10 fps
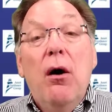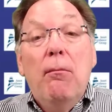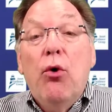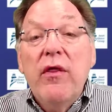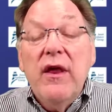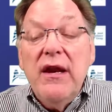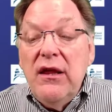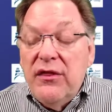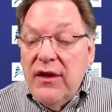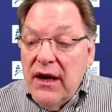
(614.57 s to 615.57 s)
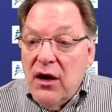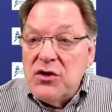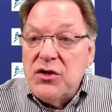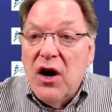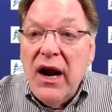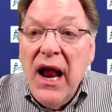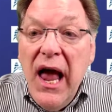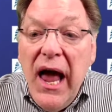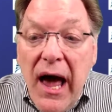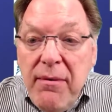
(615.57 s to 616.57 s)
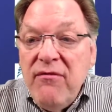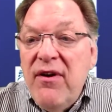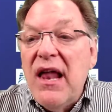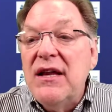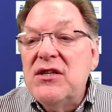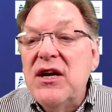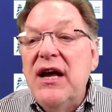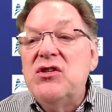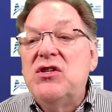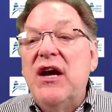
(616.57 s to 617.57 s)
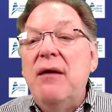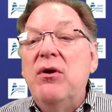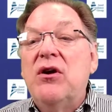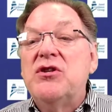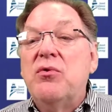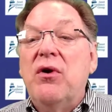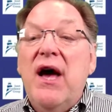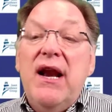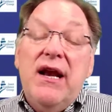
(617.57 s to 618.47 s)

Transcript: more than anything else. All right, happy Valentine's Day, because we're at it.